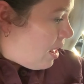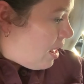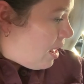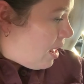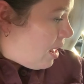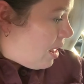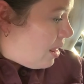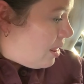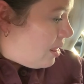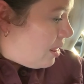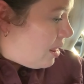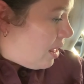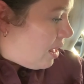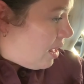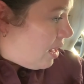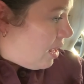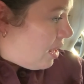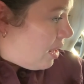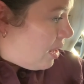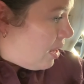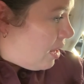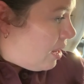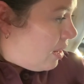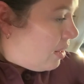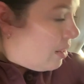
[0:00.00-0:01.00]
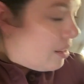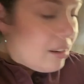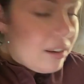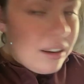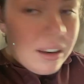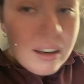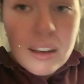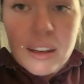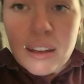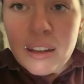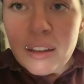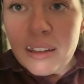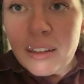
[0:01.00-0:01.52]
and then
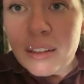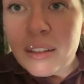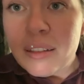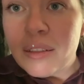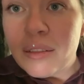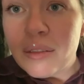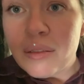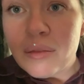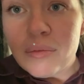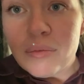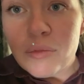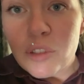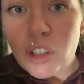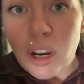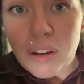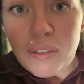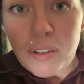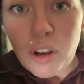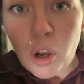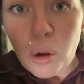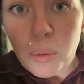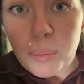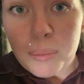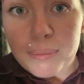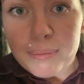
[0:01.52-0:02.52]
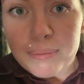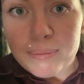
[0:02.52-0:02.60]
drive home.